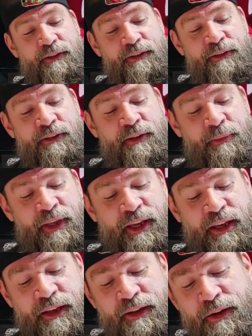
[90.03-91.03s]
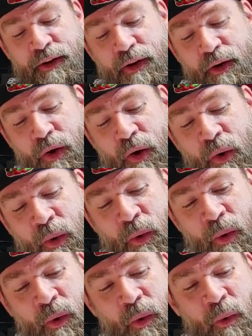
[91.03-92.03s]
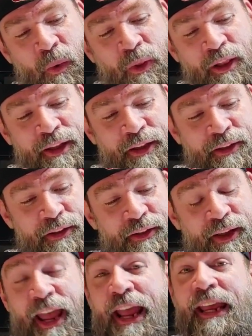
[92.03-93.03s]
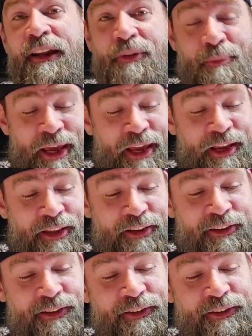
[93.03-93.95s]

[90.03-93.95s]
sent me a whole uh, handmade